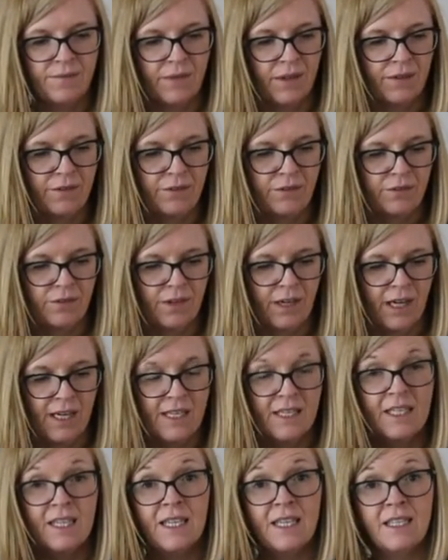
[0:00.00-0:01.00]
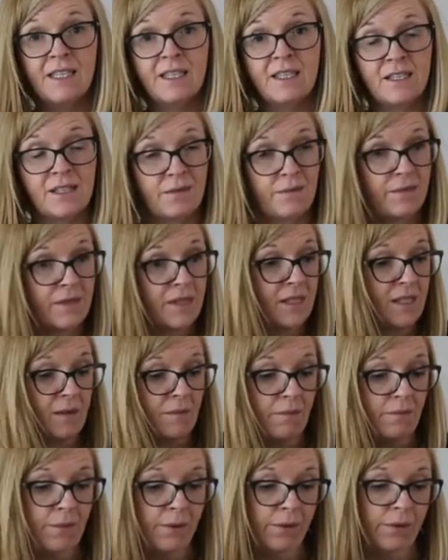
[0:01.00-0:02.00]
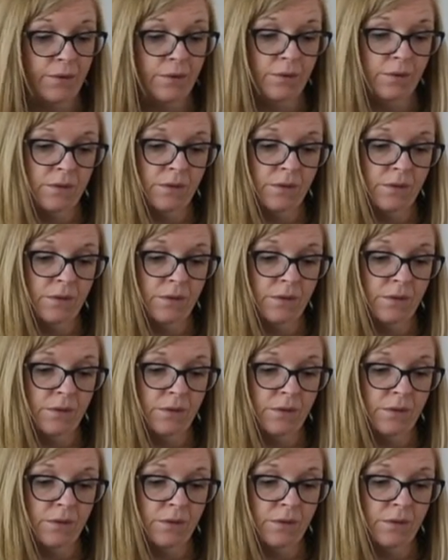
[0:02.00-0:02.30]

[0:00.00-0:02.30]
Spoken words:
I've created some simple